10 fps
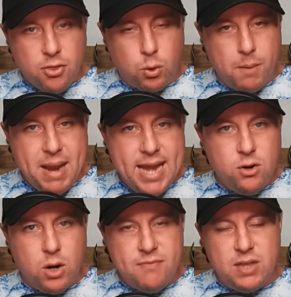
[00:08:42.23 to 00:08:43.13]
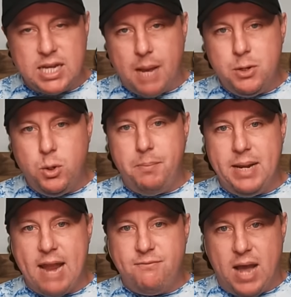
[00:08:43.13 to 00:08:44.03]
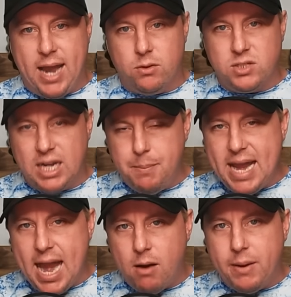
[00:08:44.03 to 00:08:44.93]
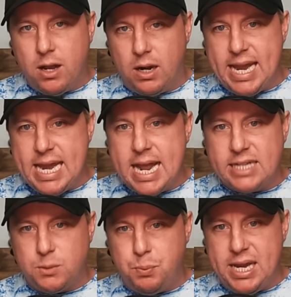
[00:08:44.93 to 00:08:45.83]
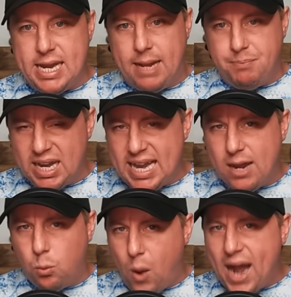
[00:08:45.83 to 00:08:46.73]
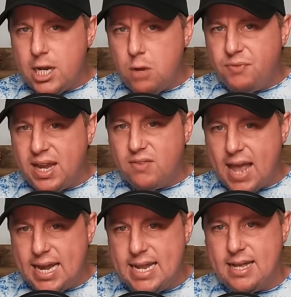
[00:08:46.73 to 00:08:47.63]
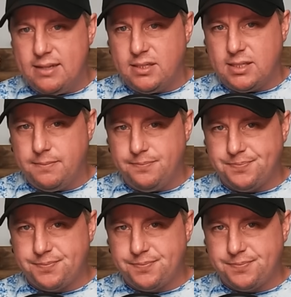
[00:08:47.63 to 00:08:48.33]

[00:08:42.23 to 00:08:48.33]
The remainder of the W N B A Finals going to be airing on E S P N. Again, why do you think that is?